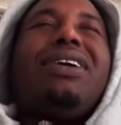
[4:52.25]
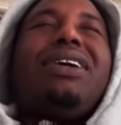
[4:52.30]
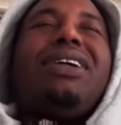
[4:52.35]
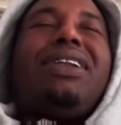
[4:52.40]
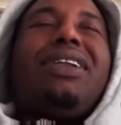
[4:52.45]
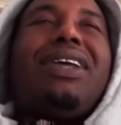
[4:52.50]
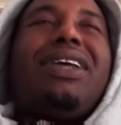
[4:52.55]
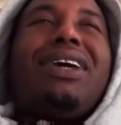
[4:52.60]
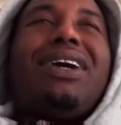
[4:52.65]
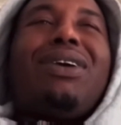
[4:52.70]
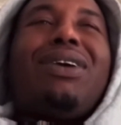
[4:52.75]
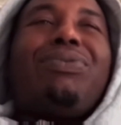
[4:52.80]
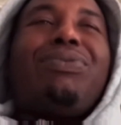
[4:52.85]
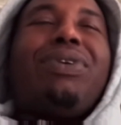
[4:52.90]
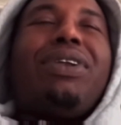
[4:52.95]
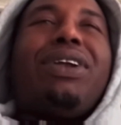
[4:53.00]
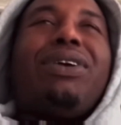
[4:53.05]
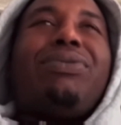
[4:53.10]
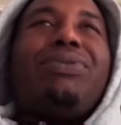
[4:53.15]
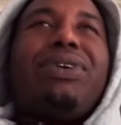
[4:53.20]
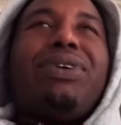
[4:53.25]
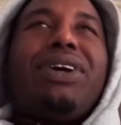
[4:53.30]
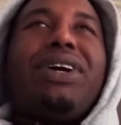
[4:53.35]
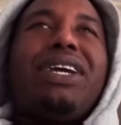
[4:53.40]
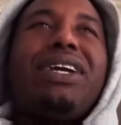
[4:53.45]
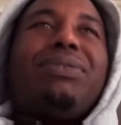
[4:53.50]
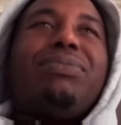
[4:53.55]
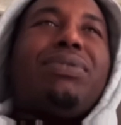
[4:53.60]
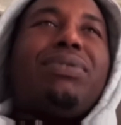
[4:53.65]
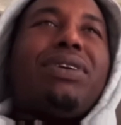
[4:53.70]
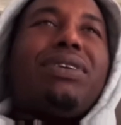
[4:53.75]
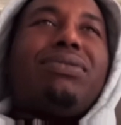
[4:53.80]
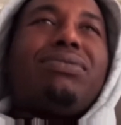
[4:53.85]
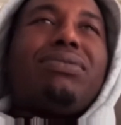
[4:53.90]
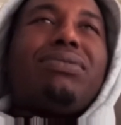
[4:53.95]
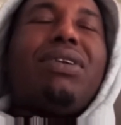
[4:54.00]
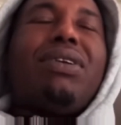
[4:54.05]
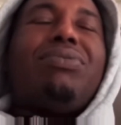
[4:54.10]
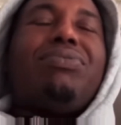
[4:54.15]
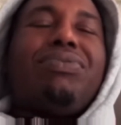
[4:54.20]
Nigga, I'm really real, bro.
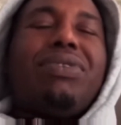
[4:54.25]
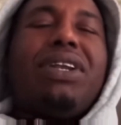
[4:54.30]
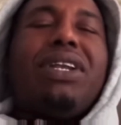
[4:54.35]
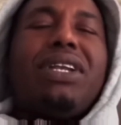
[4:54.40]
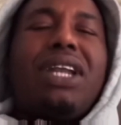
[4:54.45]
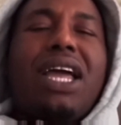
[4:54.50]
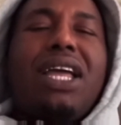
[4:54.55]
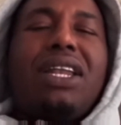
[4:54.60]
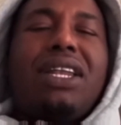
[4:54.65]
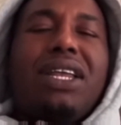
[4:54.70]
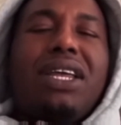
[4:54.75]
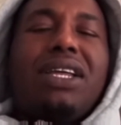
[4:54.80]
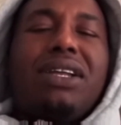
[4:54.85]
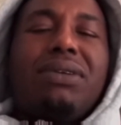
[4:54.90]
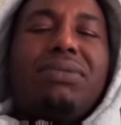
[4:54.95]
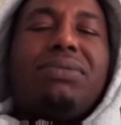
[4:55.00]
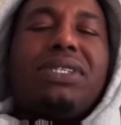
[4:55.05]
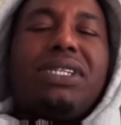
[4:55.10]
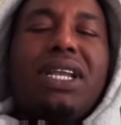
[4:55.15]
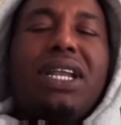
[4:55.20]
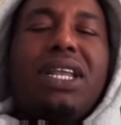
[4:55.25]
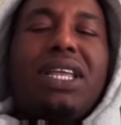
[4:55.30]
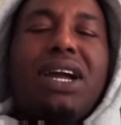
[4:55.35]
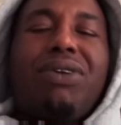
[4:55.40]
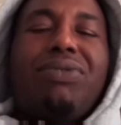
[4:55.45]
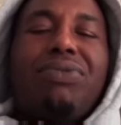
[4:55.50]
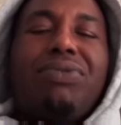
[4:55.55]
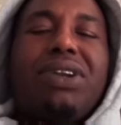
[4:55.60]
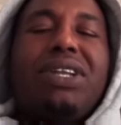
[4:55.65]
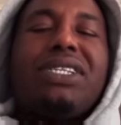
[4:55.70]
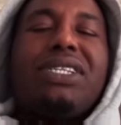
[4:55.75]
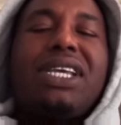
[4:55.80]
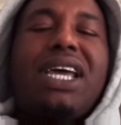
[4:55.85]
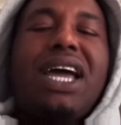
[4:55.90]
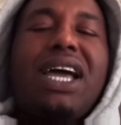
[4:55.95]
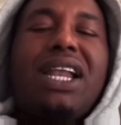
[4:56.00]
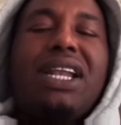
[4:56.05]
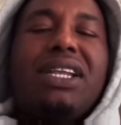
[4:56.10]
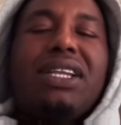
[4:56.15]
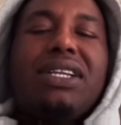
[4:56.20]
I'm really like that. I'm telling y'all, I'm really
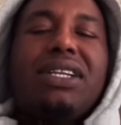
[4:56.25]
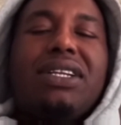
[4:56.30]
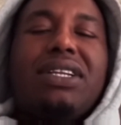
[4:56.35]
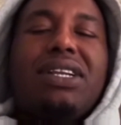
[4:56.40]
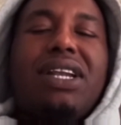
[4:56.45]
solid.